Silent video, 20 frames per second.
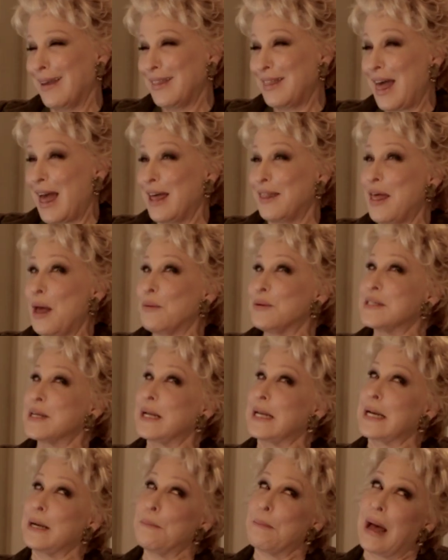That, that was
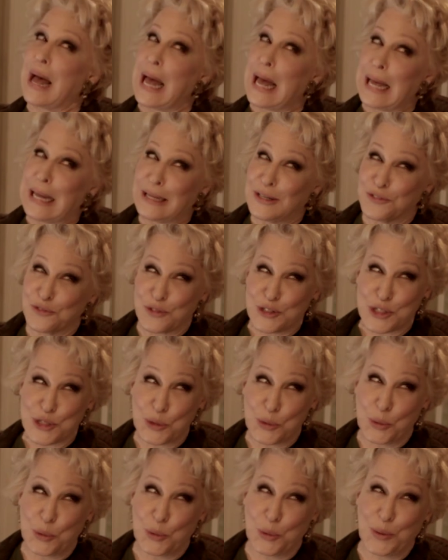a little mild for
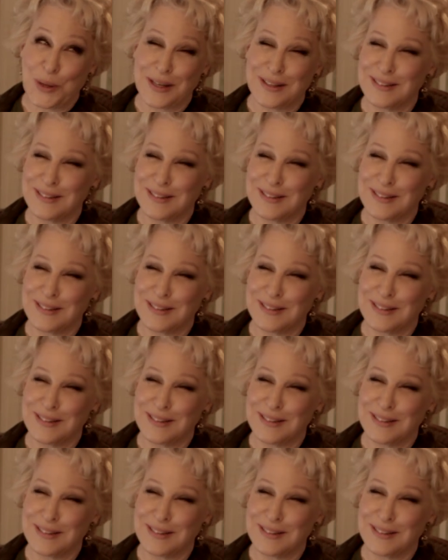Sue.